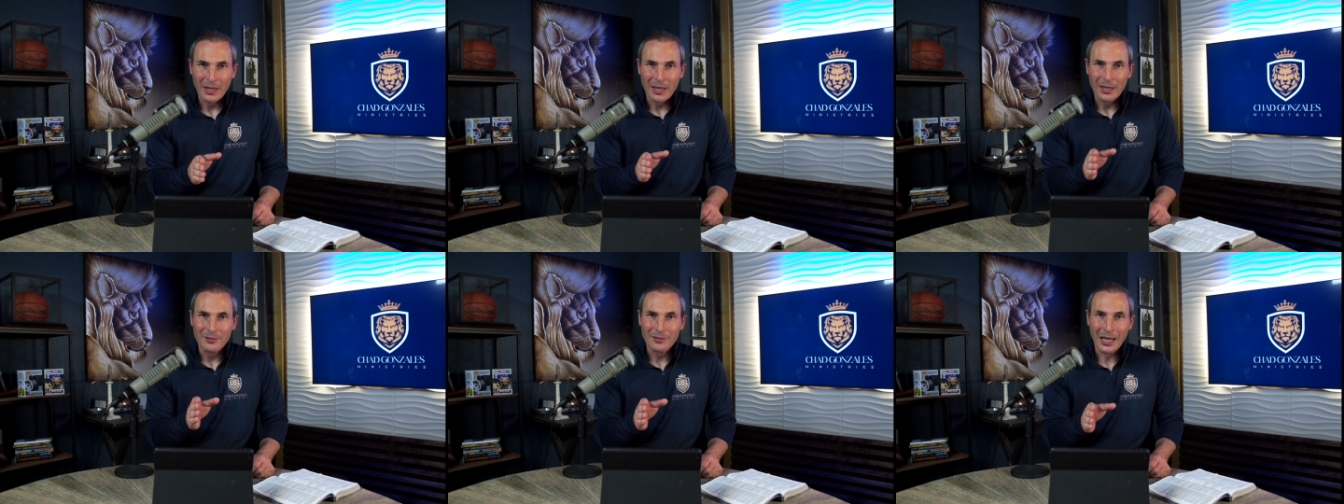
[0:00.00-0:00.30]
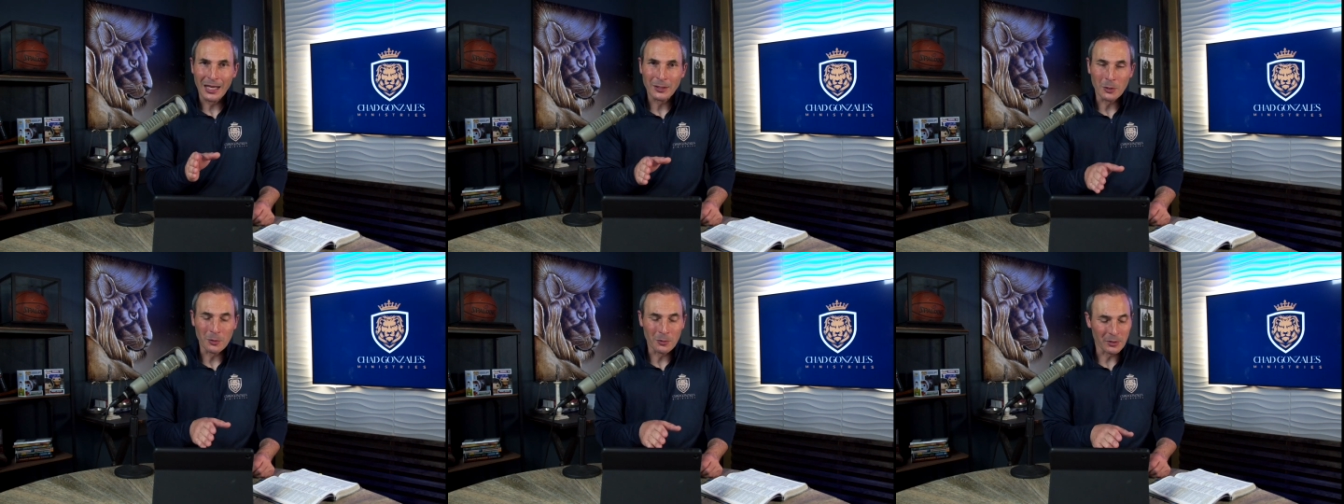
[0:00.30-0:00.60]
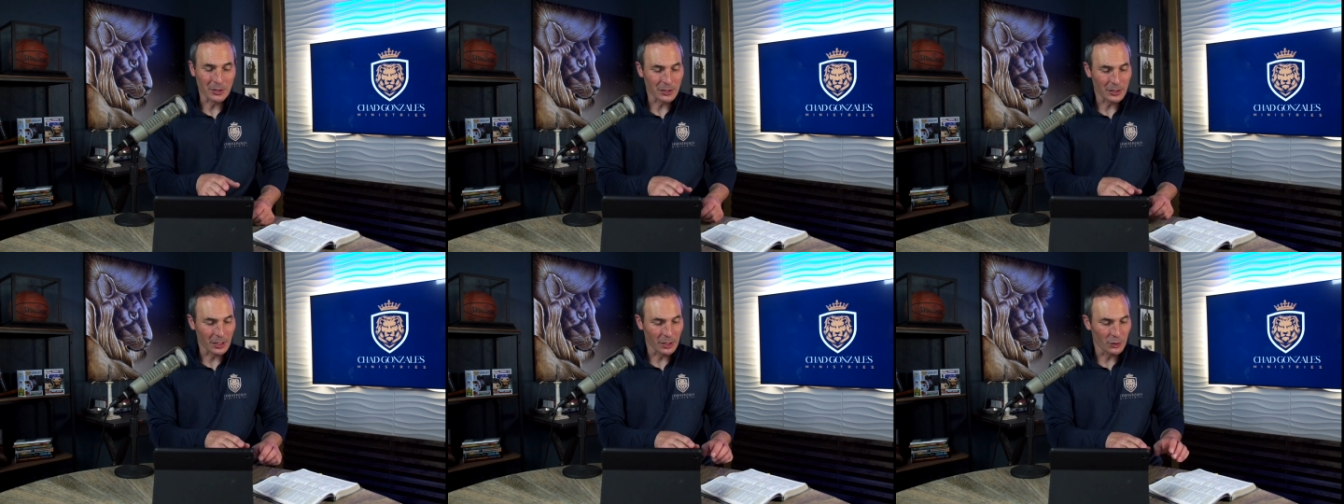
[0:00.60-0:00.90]
not
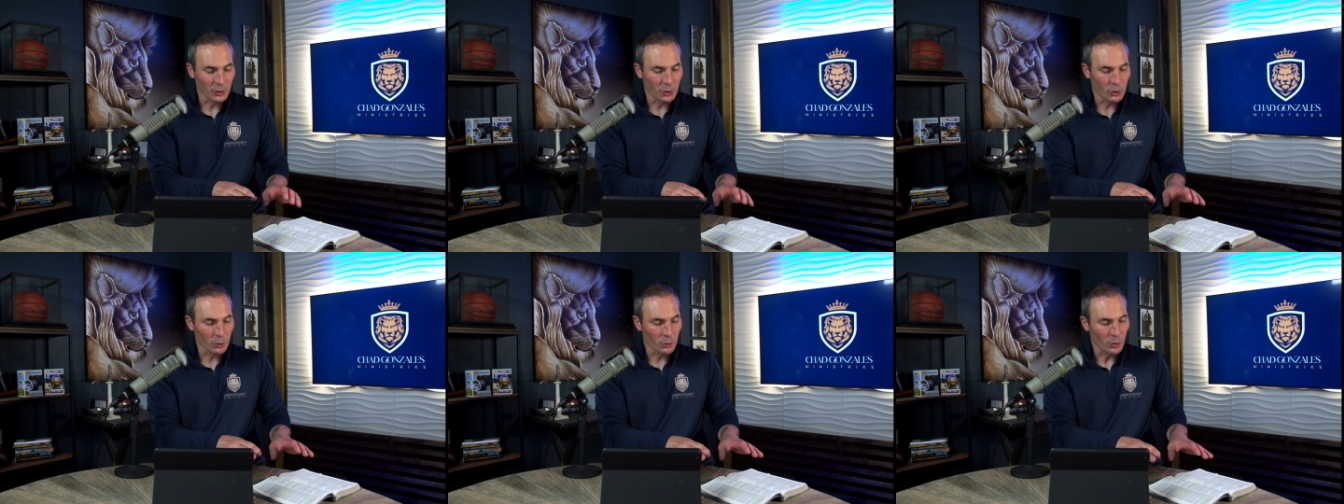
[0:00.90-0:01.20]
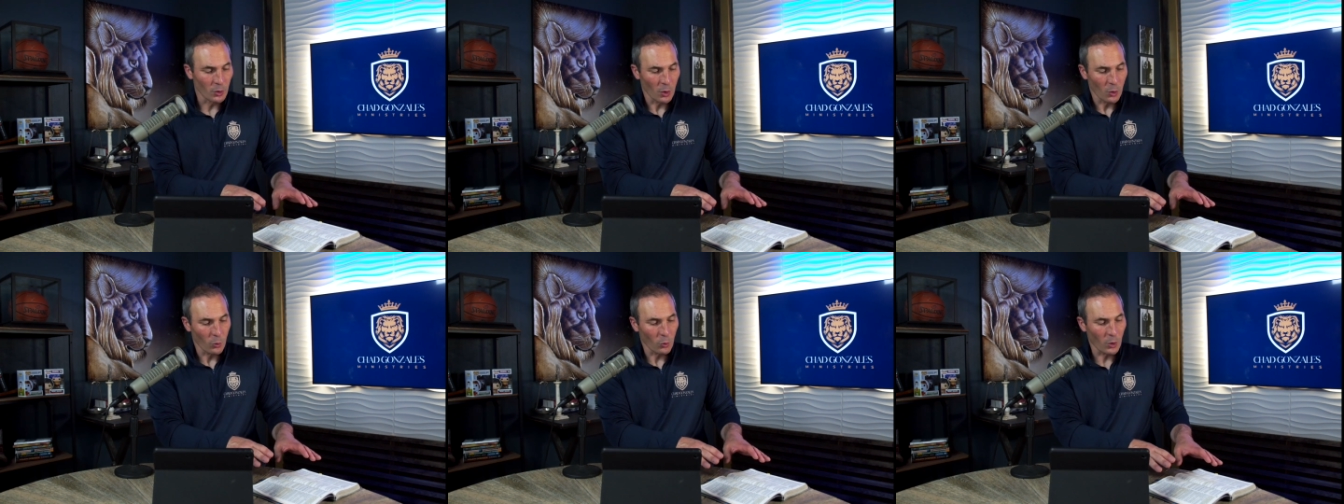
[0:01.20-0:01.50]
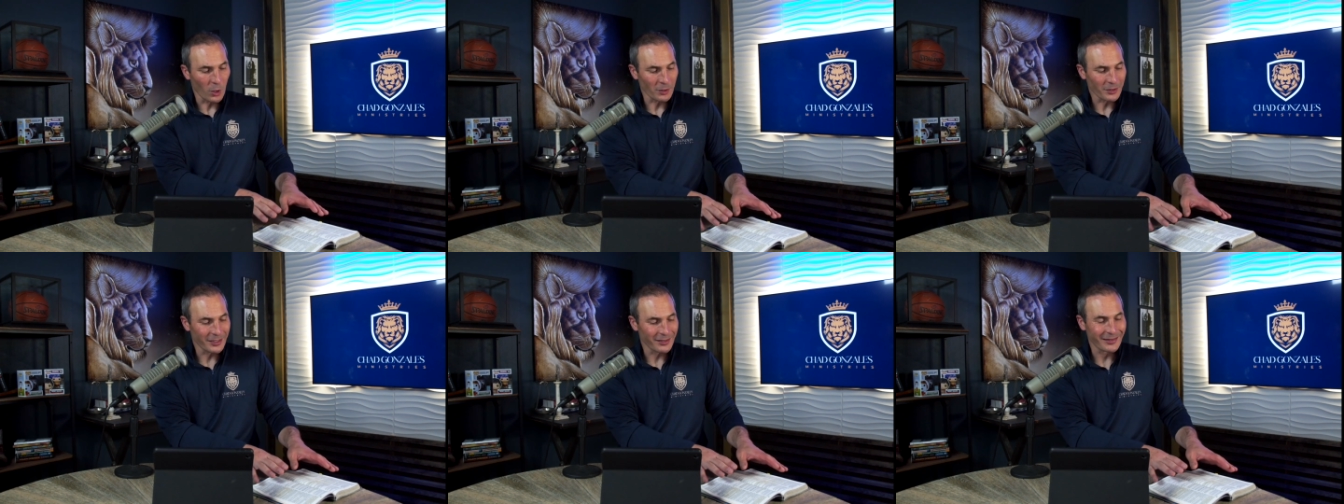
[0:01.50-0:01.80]
only can you
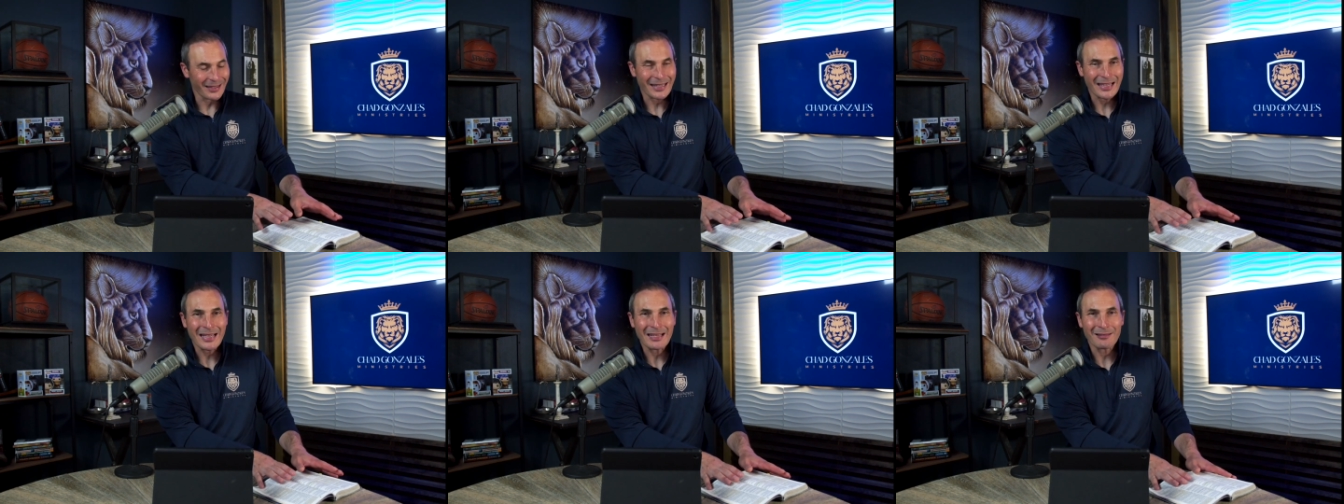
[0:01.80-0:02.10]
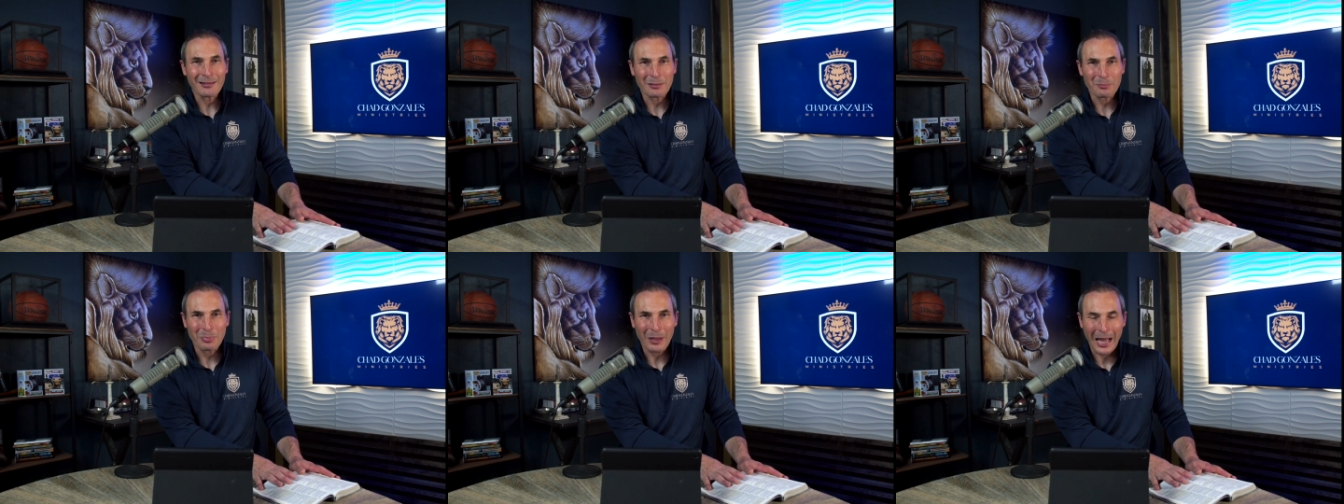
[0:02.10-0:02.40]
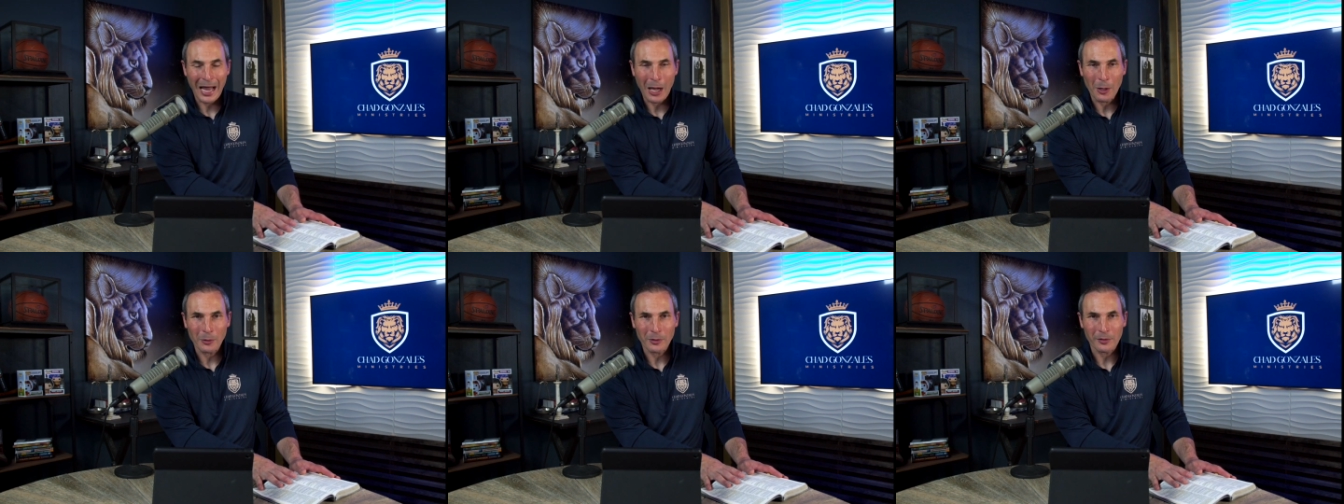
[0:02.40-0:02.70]
walk in the healing
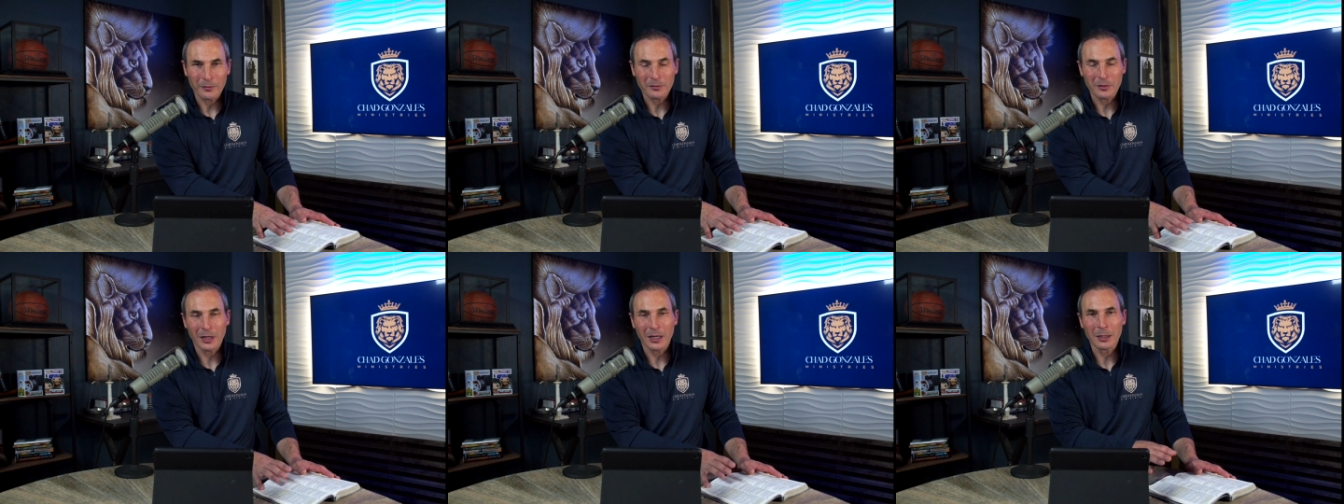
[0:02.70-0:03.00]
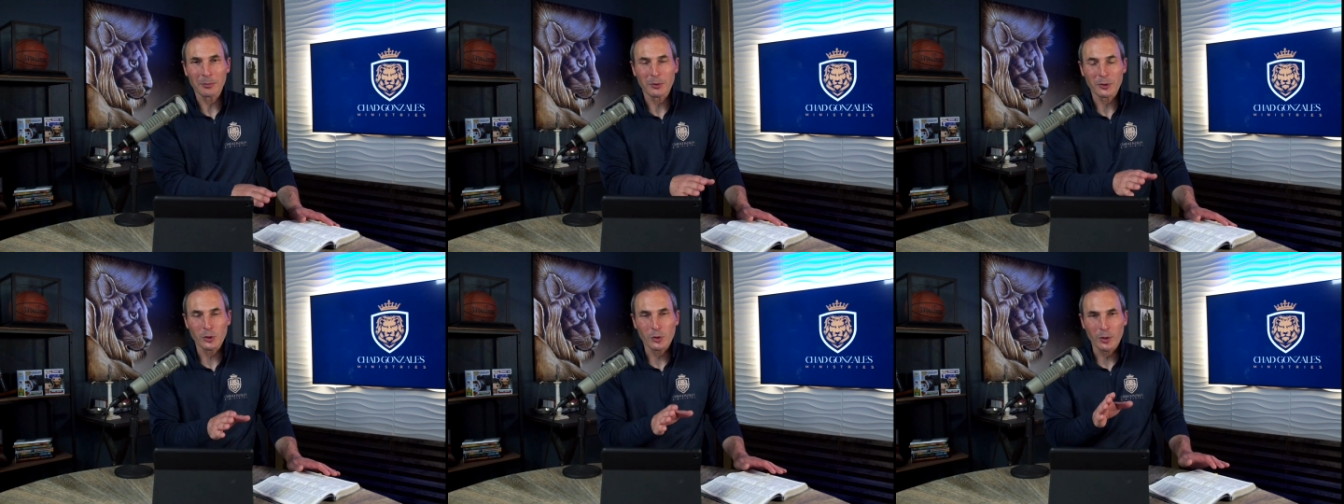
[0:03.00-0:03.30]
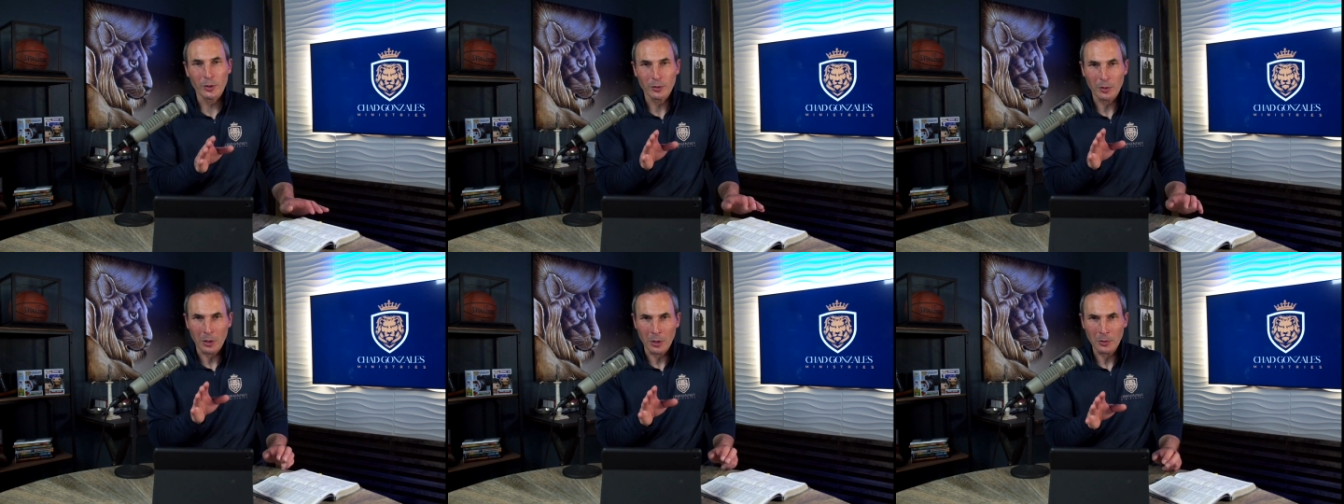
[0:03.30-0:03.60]
power of God, but you
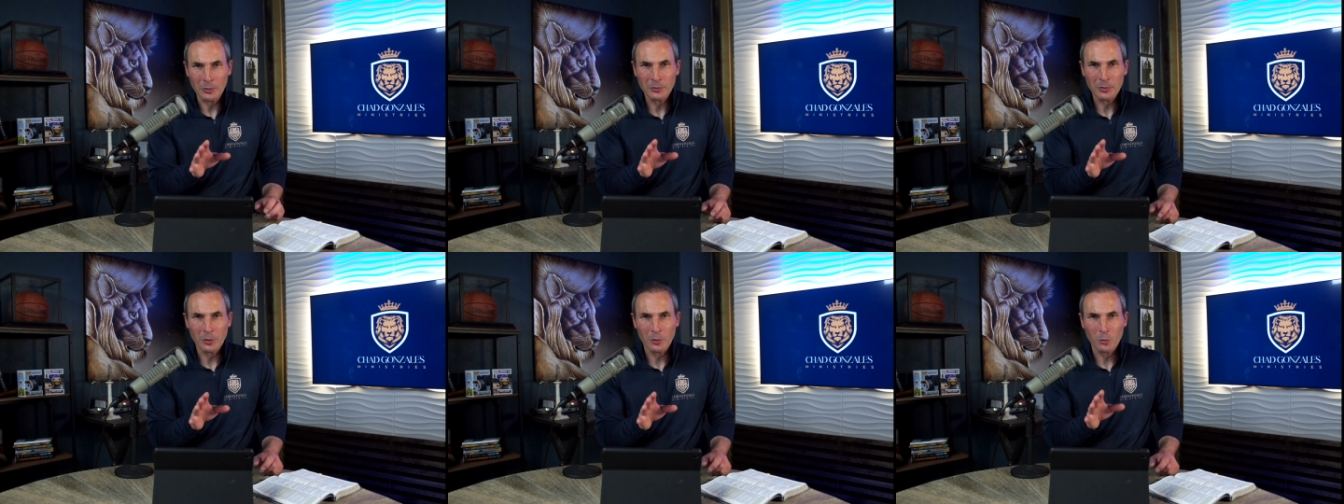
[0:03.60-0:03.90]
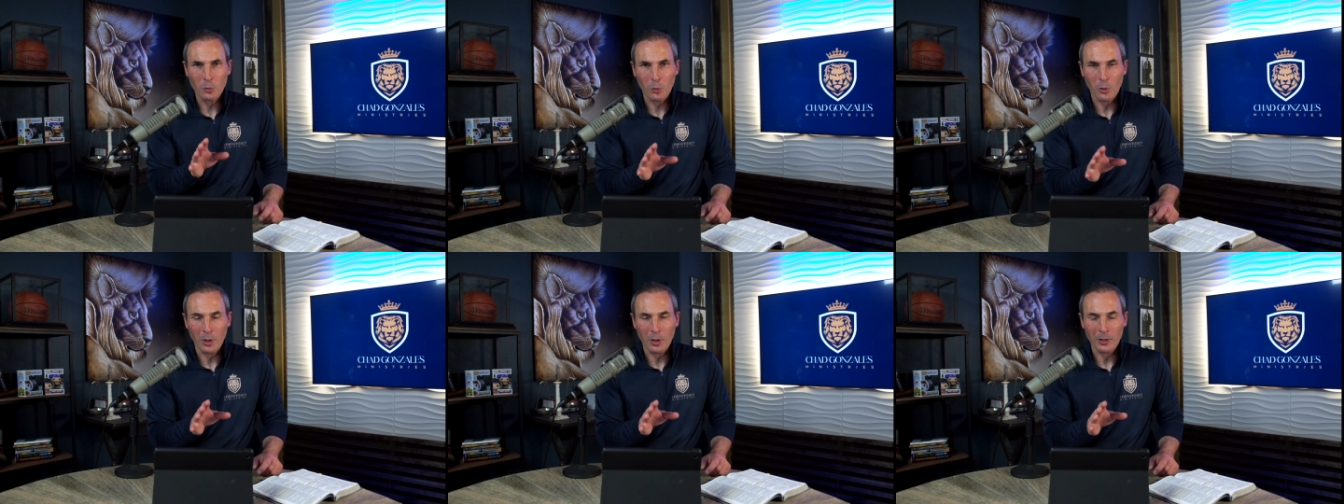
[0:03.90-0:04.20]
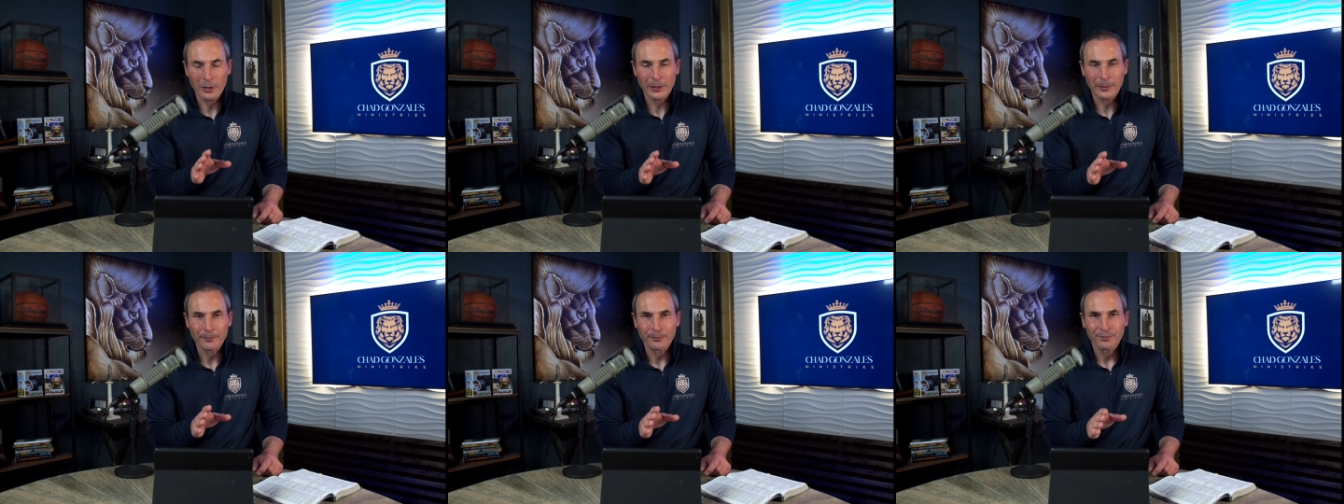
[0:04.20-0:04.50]
can also
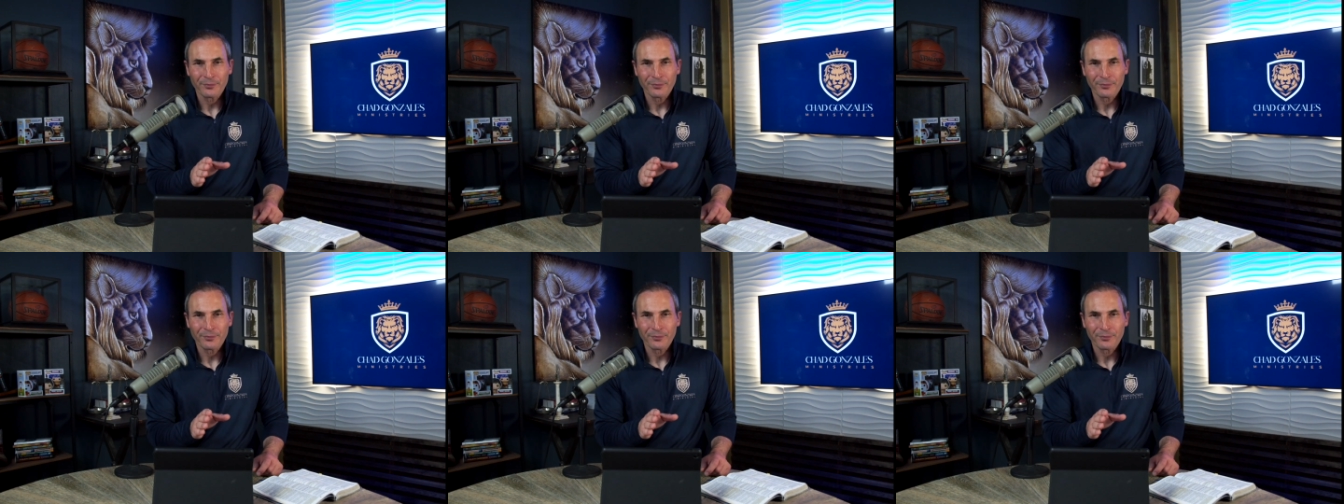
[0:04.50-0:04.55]
walk